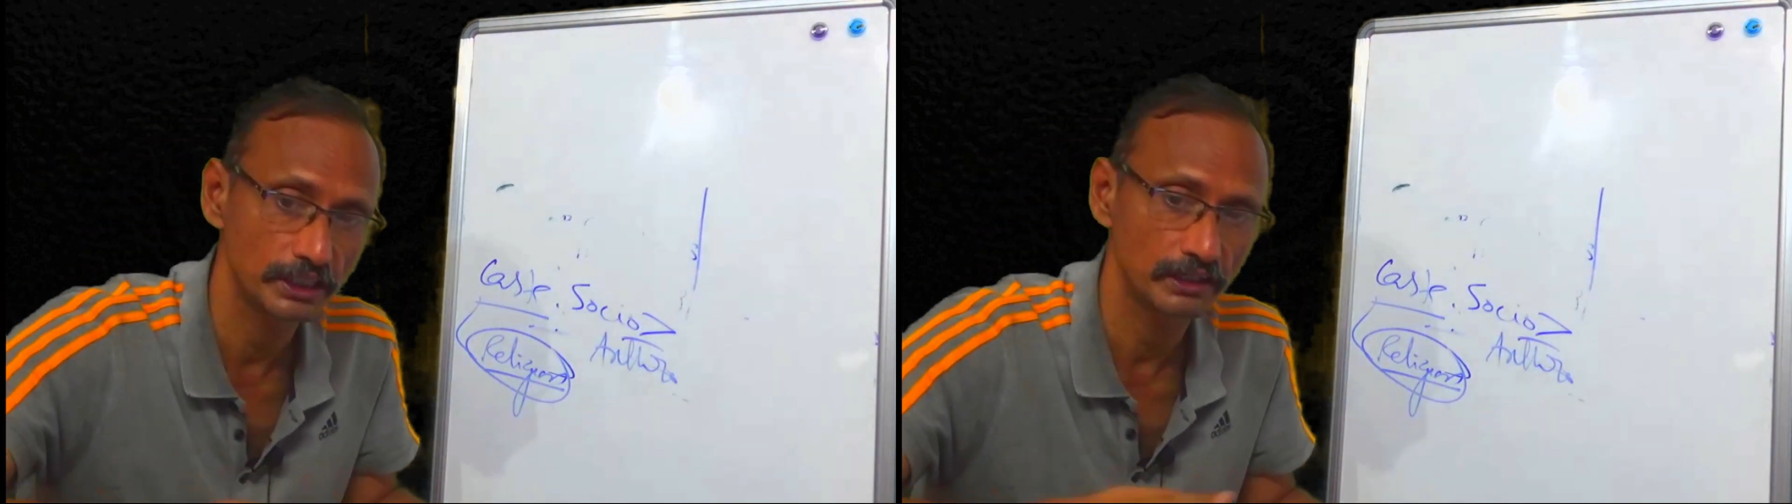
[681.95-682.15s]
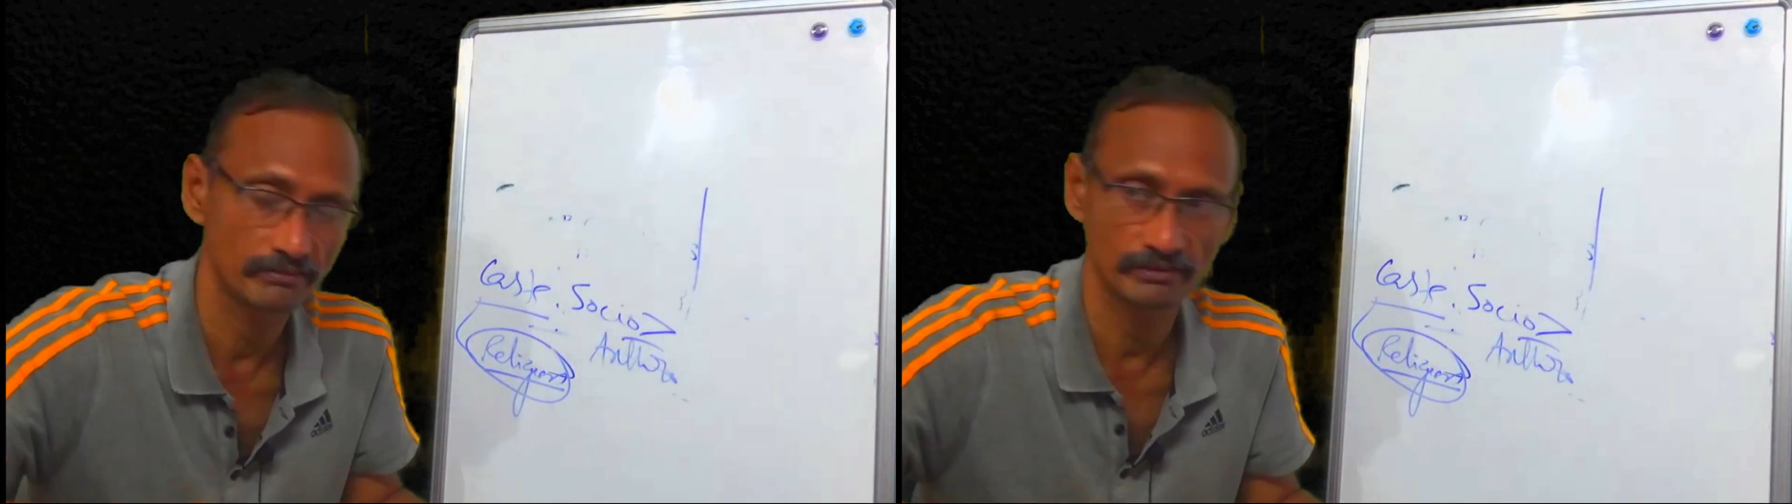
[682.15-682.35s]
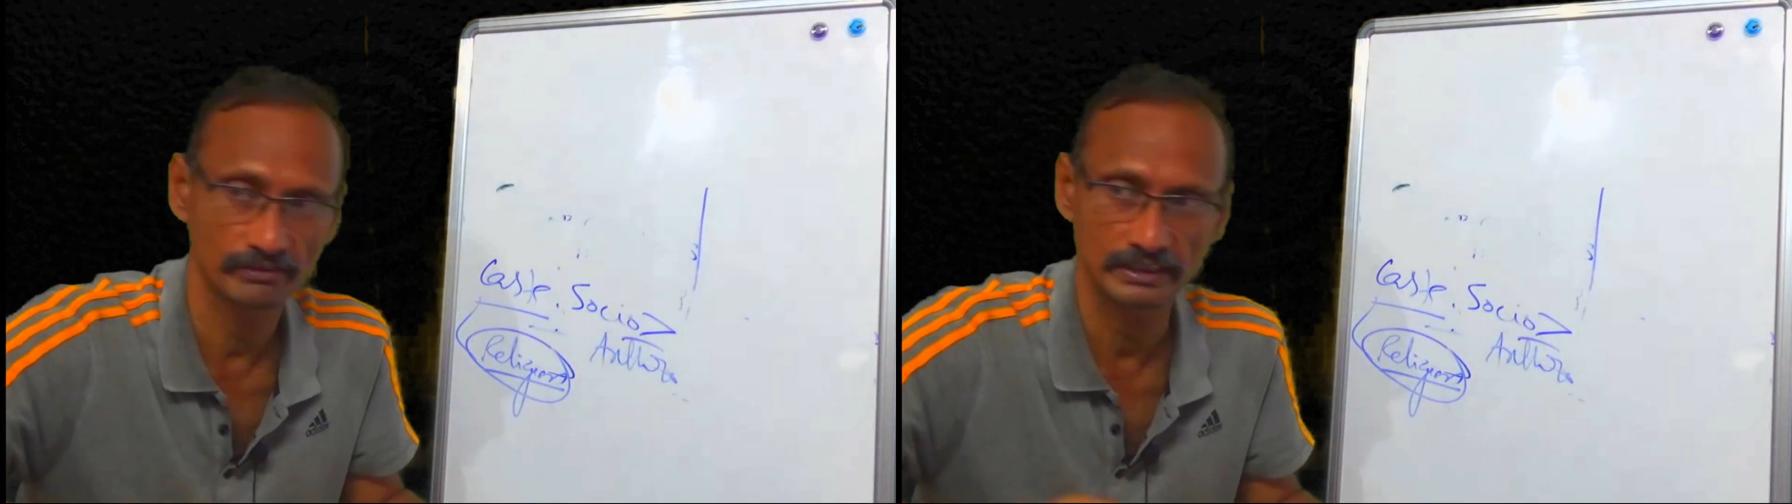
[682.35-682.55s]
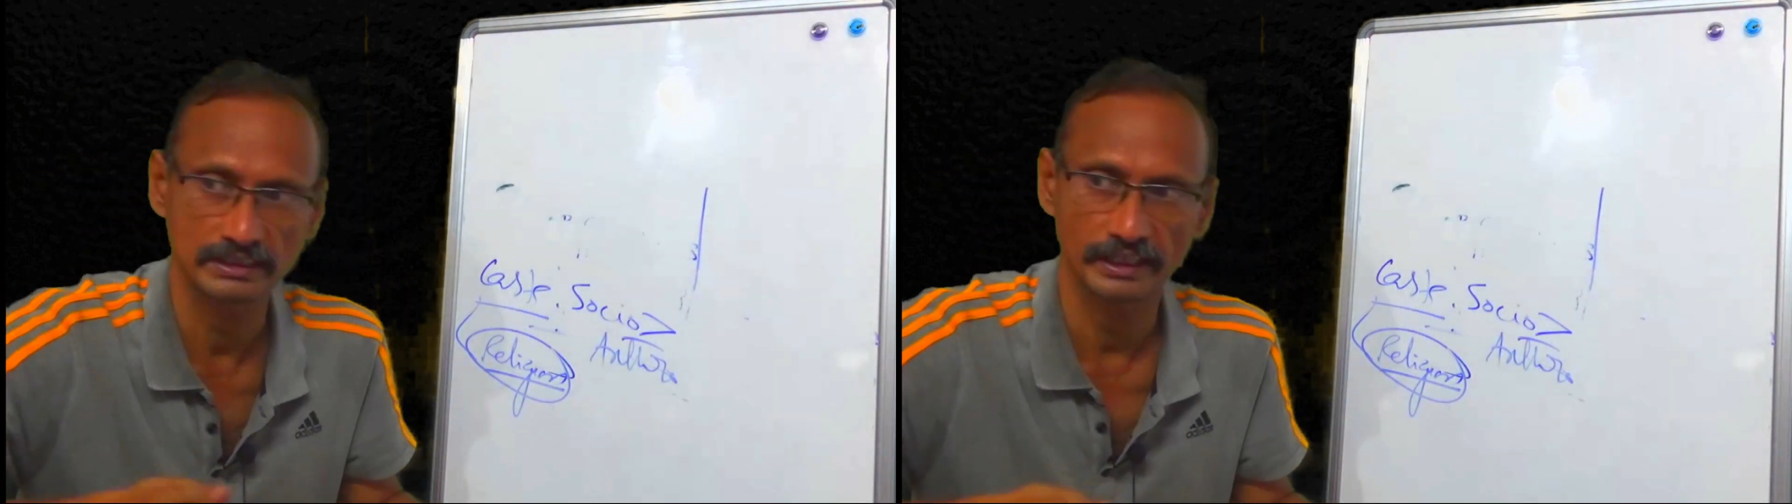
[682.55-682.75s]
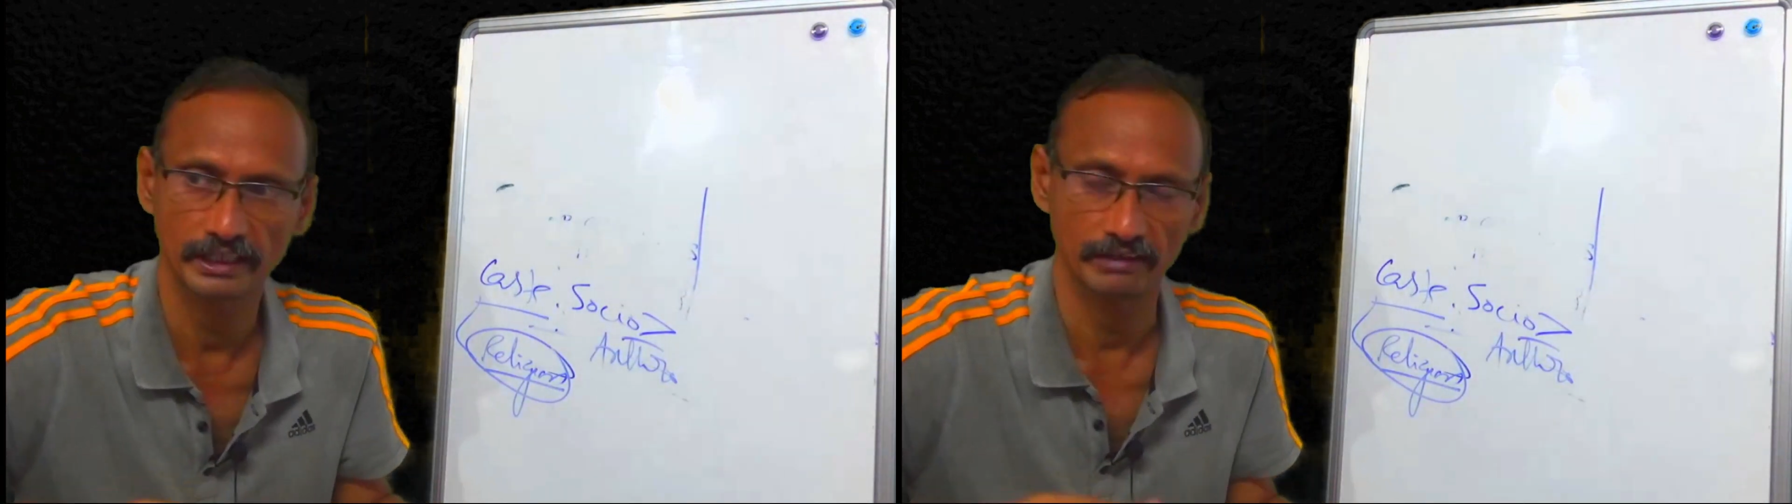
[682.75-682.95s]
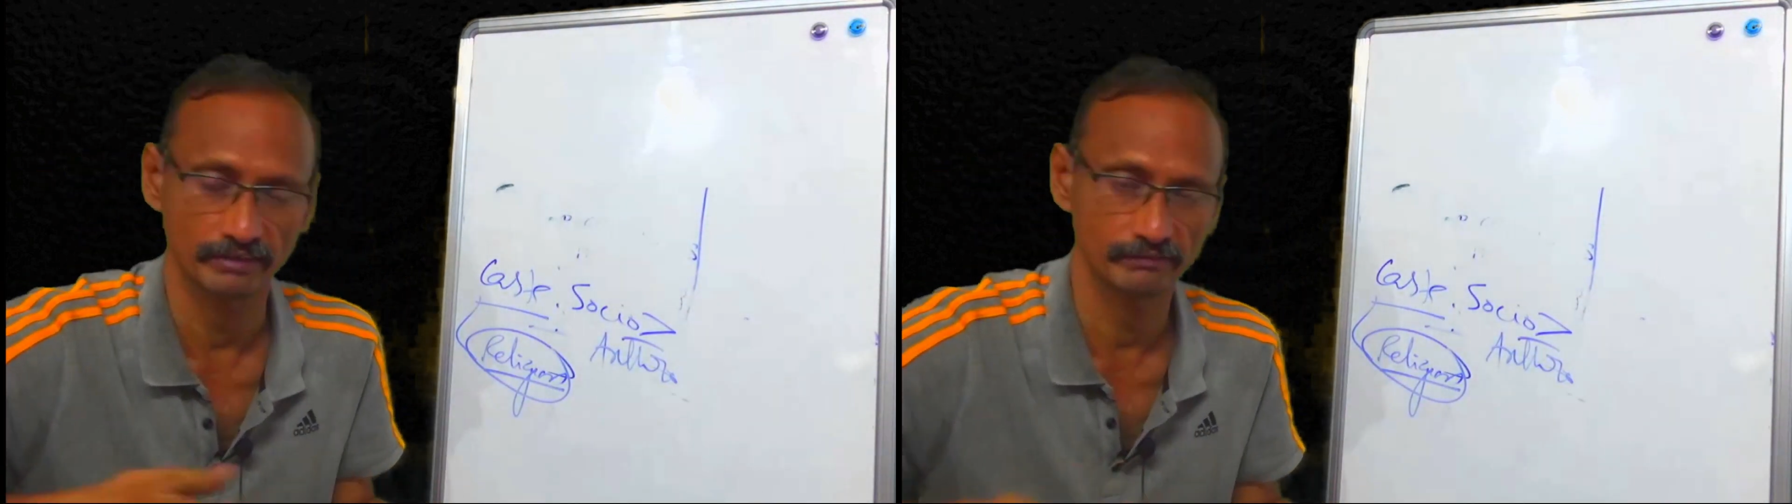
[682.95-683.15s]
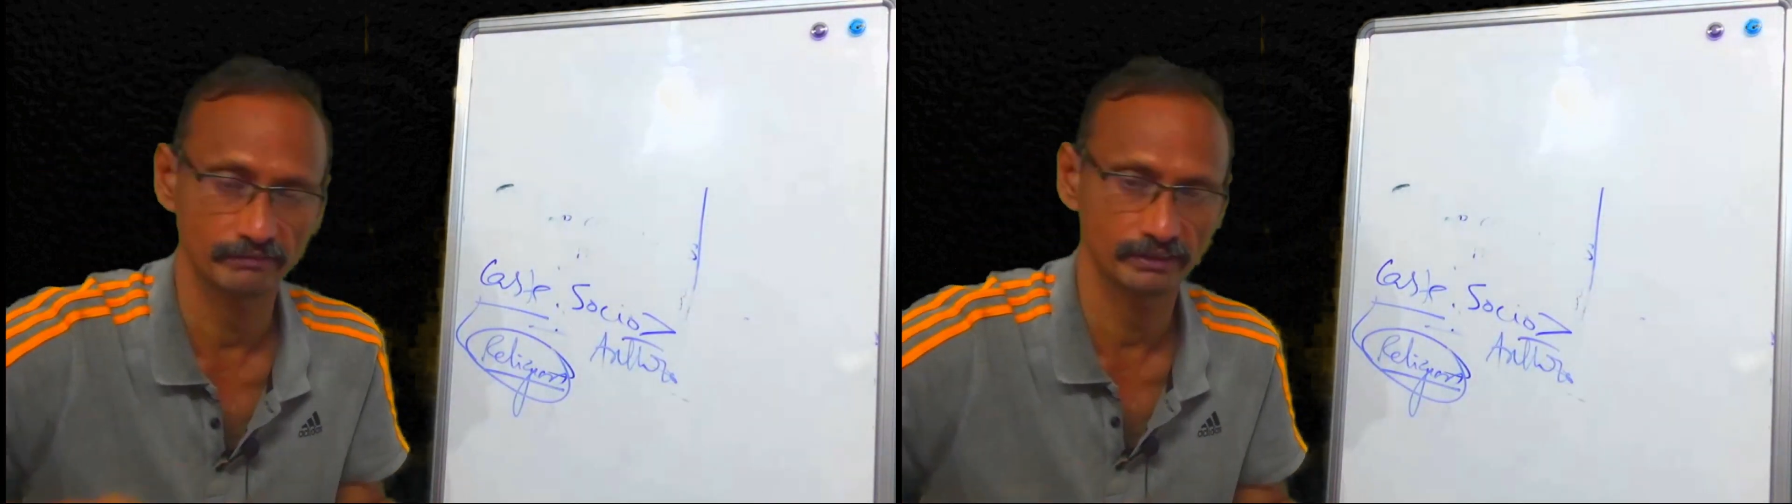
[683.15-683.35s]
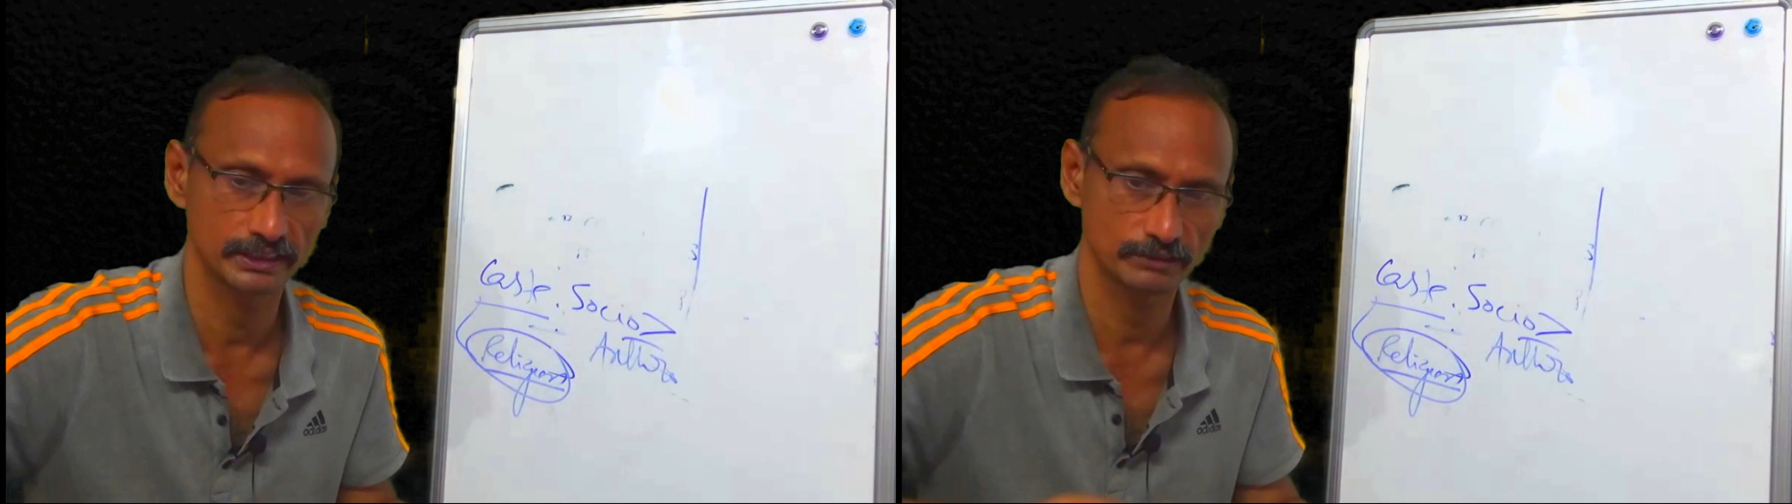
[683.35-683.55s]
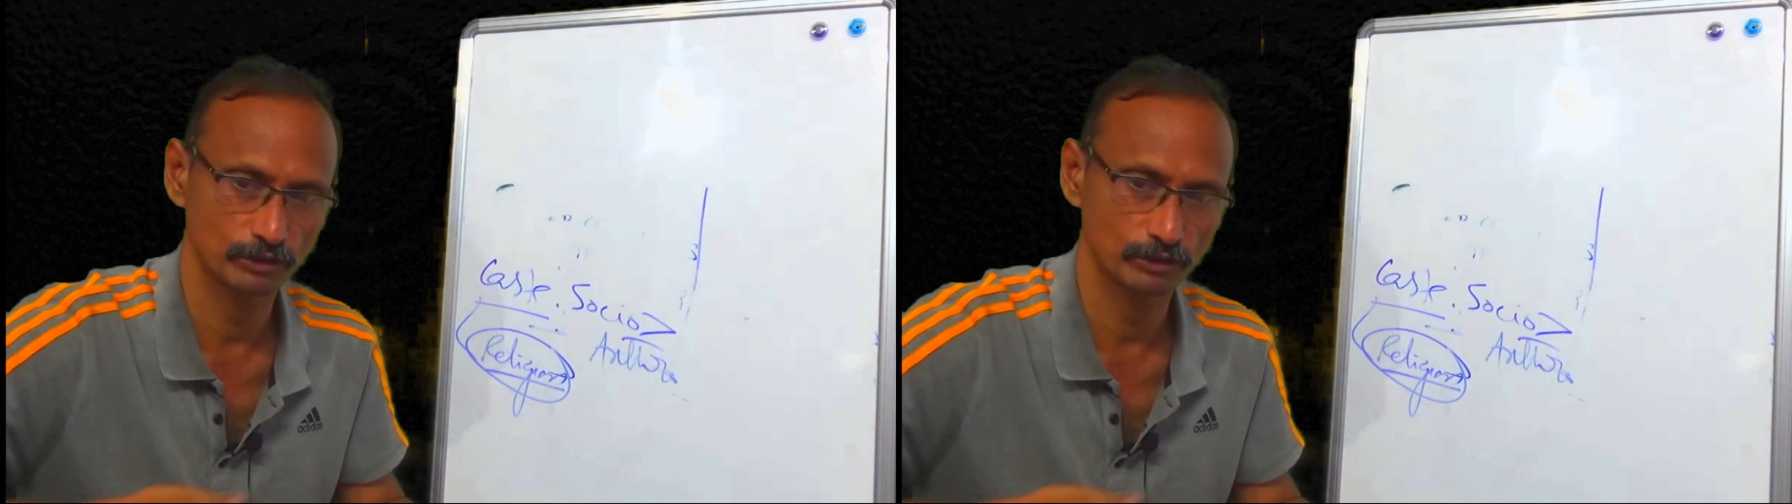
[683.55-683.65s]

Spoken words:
interface like revivalism,